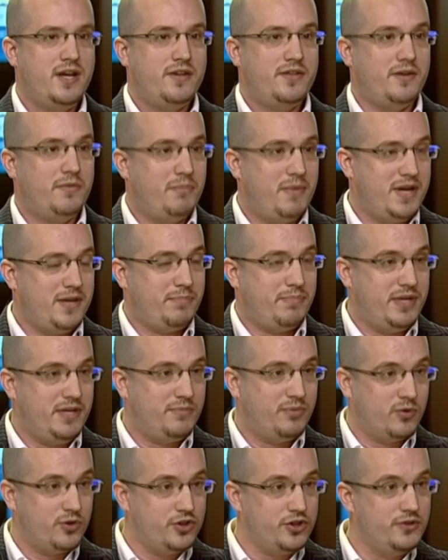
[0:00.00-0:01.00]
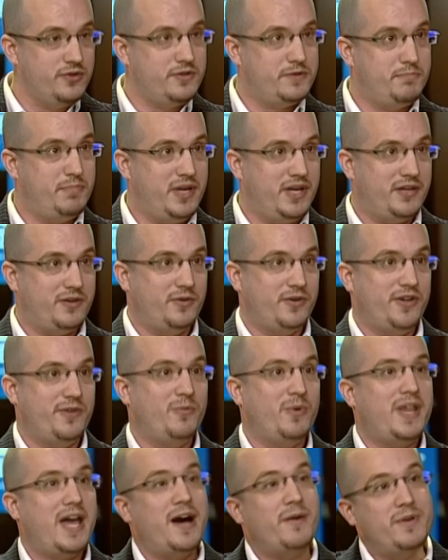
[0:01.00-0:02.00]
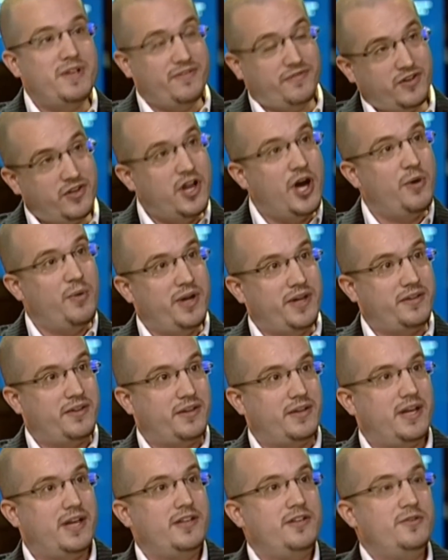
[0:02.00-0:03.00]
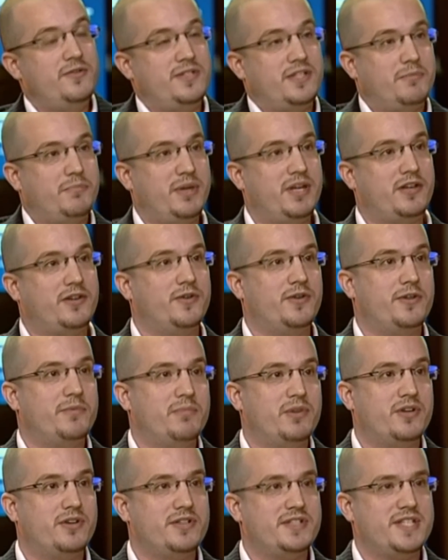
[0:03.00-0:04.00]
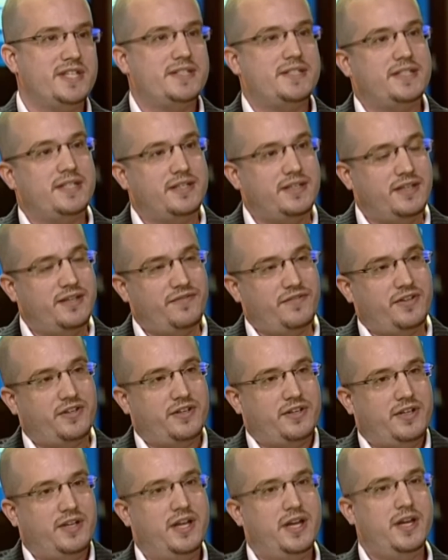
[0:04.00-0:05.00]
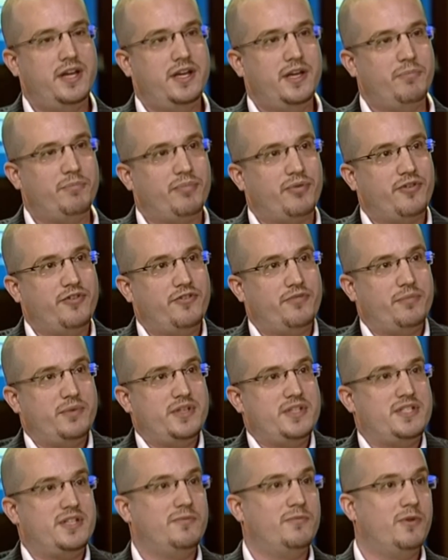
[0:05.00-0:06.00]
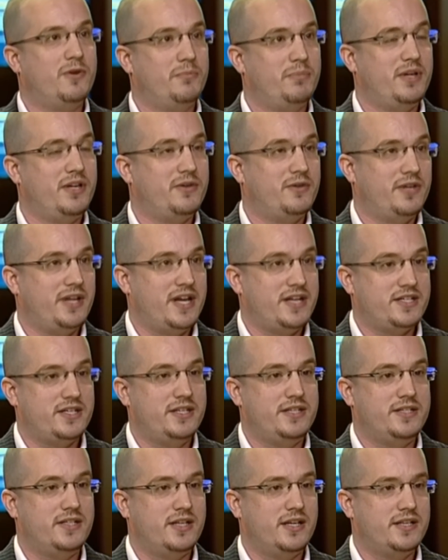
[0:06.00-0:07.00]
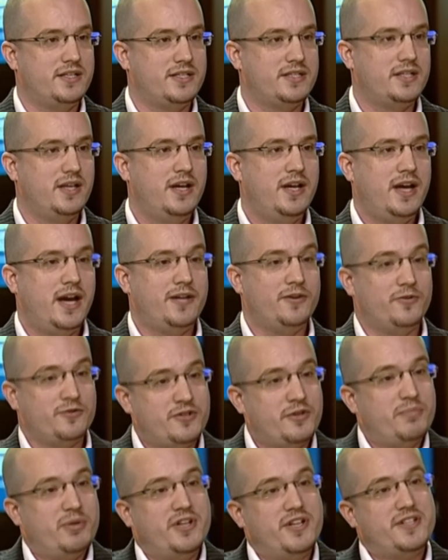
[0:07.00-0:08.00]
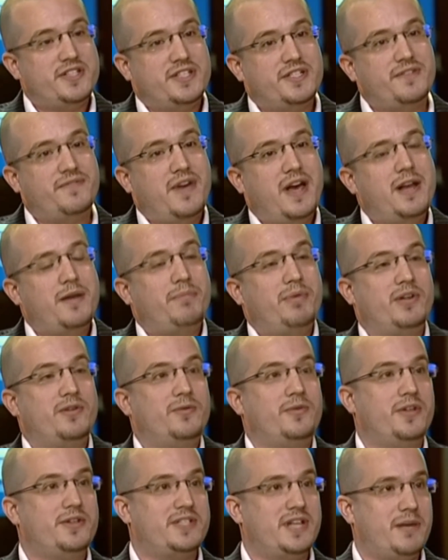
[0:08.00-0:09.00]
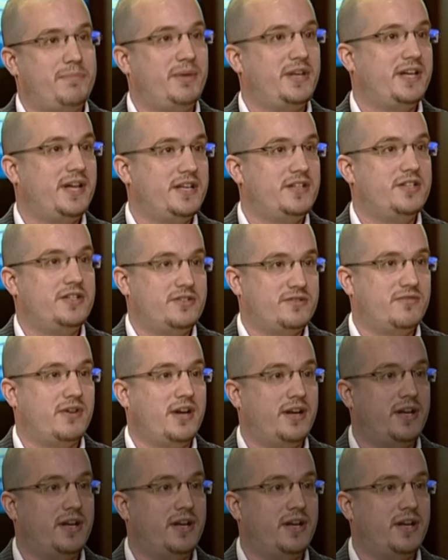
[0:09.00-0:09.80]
that make people use Bitcoin without even knowing that they're using Bitcoin, because there's significant improvements in what Bitcoin actually does. And entrepreneurs are developing all those applications right